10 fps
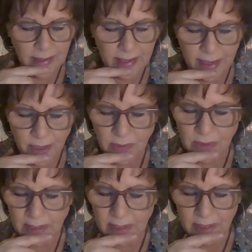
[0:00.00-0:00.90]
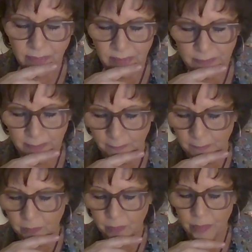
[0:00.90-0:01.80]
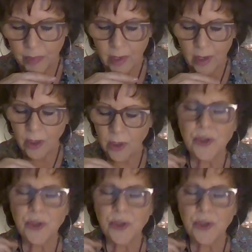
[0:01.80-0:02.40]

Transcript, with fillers: Thank you, Steve your